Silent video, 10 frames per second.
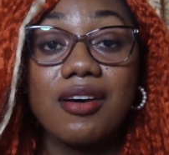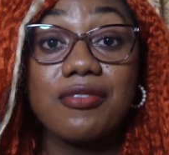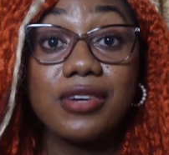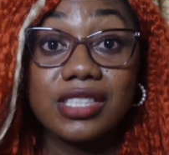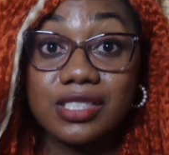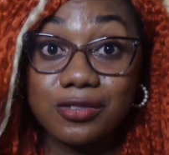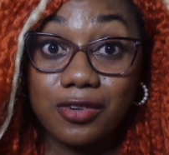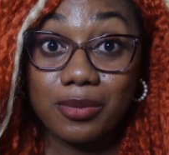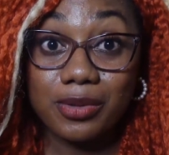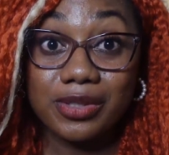First and
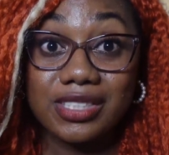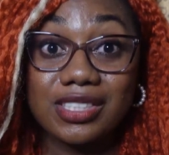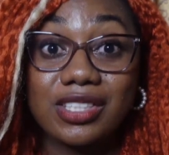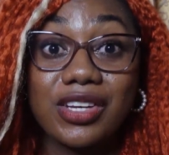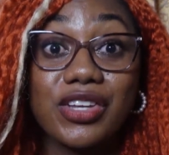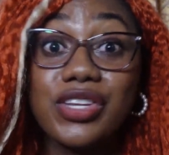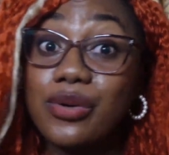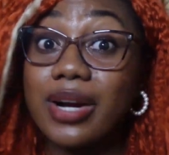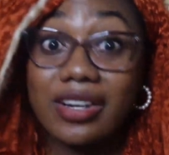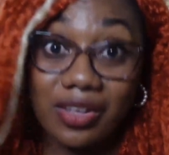foremost,
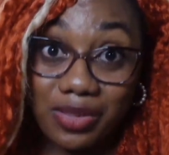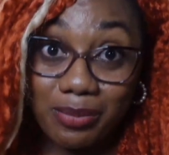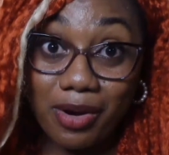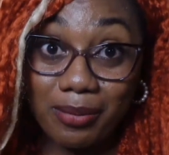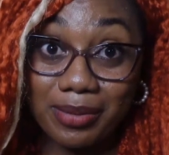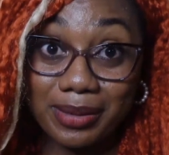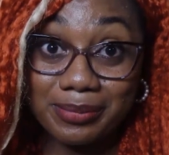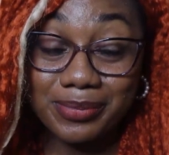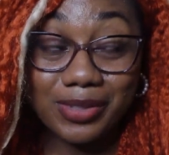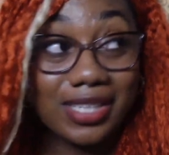you are not the problem,
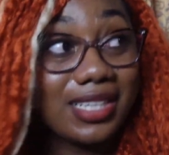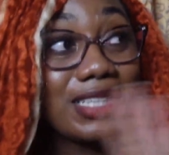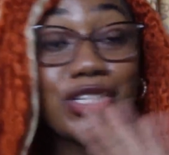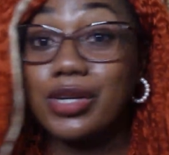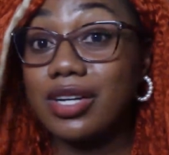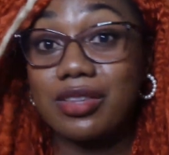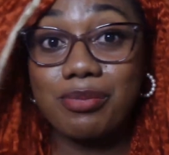okay? You are not the